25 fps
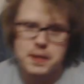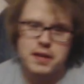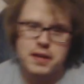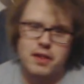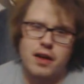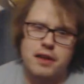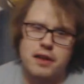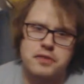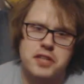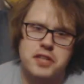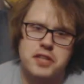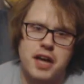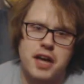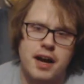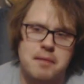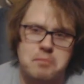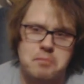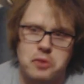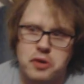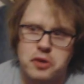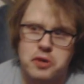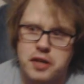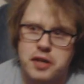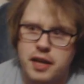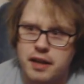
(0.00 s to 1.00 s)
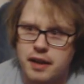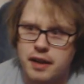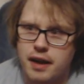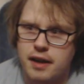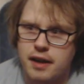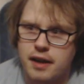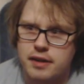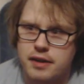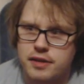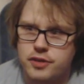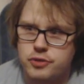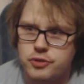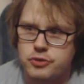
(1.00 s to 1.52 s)
lot of time looking at
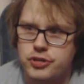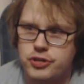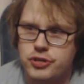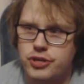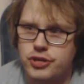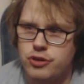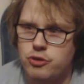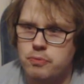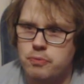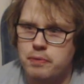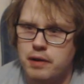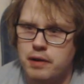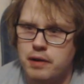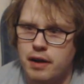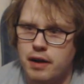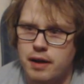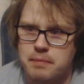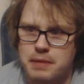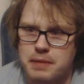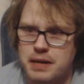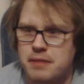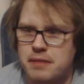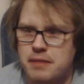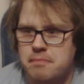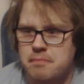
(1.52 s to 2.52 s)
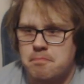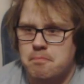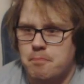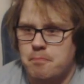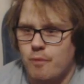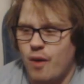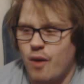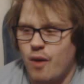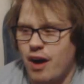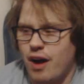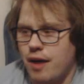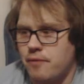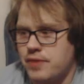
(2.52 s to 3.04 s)
YouTube. I mean,
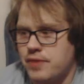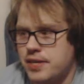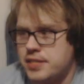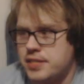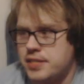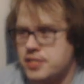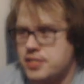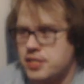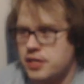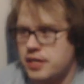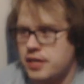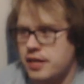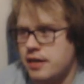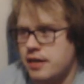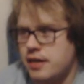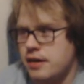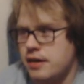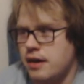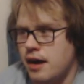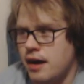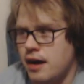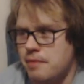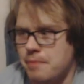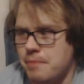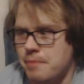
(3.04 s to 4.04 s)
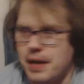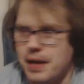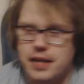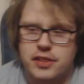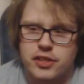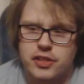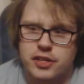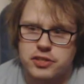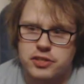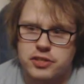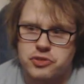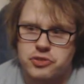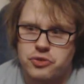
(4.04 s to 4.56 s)
obviously, I make
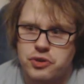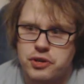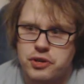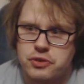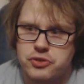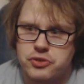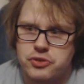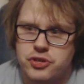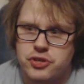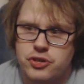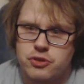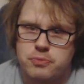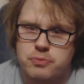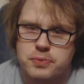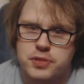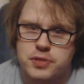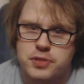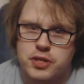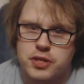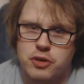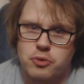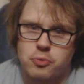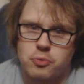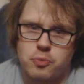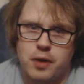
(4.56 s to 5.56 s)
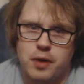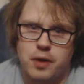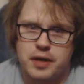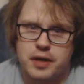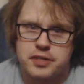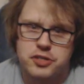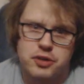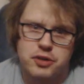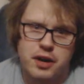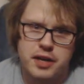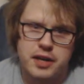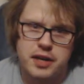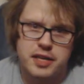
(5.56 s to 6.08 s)
things for YouTube, so I
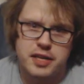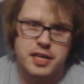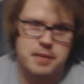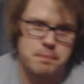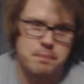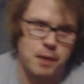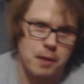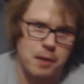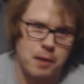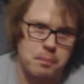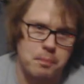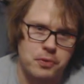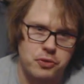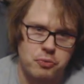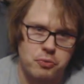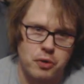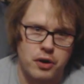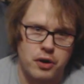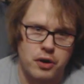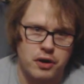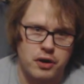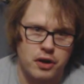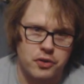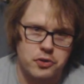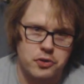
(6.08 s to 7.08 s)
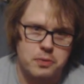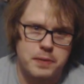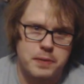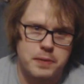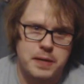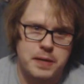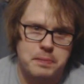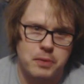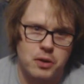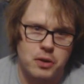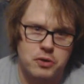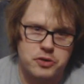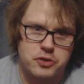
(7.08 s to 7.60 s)
try to keep up with what other
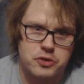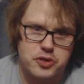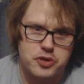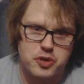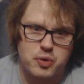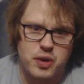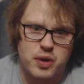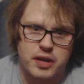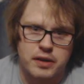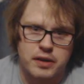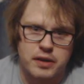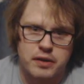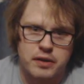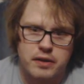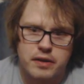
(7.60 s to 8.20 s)
people are doing.